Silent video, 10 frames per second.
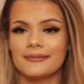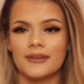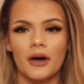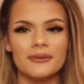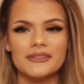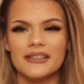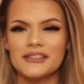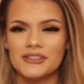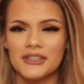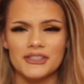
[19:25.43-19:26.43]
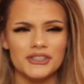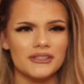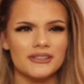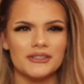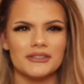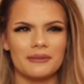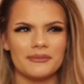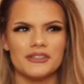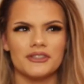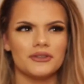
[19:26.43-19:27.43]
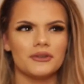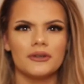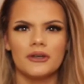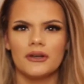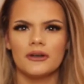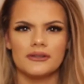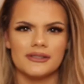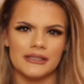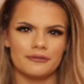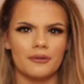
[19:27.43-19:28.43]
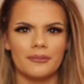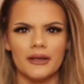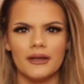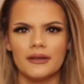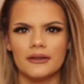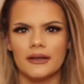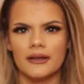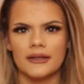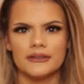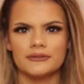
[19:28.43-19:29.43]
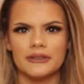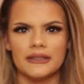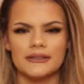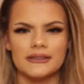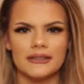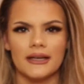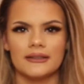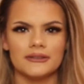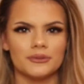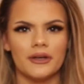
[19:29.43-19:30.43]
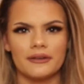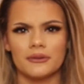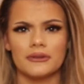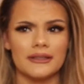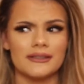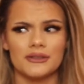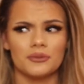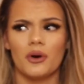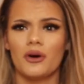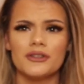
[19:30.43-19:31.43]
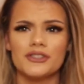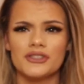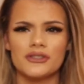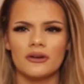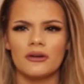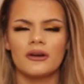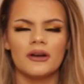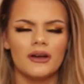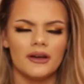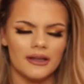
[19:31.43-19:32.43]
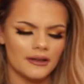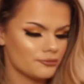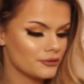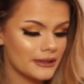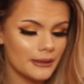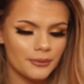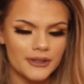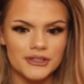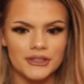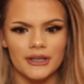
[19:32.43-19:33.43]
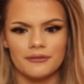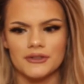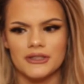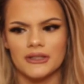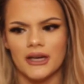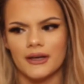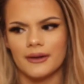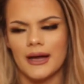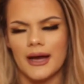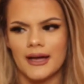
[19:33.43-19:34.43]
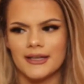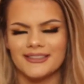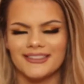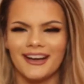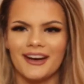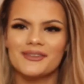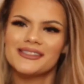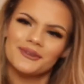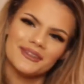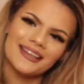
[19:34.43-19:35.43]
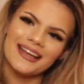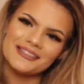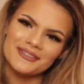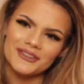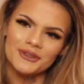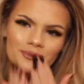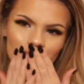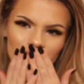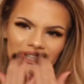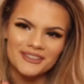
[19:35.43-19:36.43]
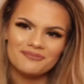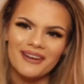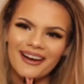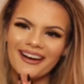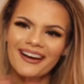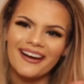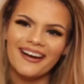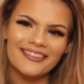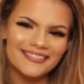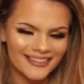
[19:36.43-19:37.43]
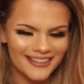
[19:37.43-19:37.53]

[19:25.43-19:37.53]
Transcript: Comment any suggestions you'd like me to do or see from me. Like, I don't really understand what everyone likes to watch, so I'd really appreciate if you did that. And yeah, I will see you in the next video. Bye!